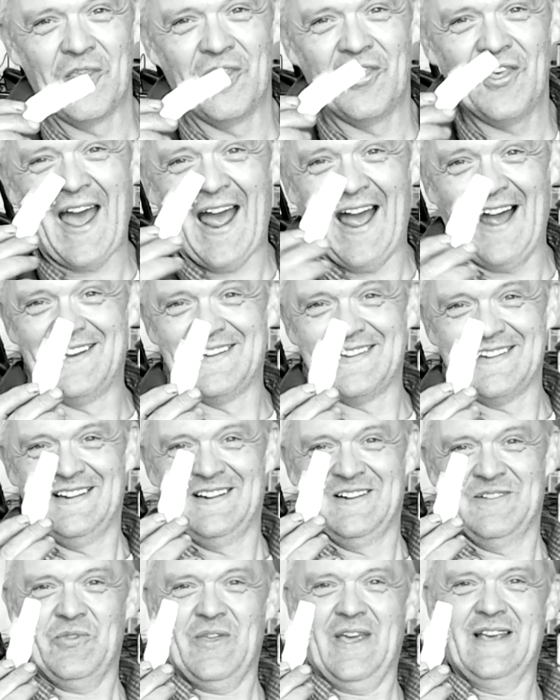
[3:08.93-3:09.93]
That
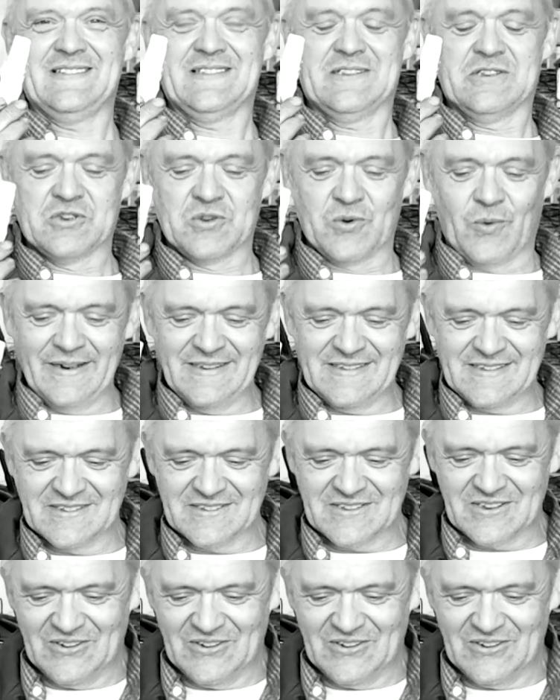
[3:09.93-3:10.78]
is twice as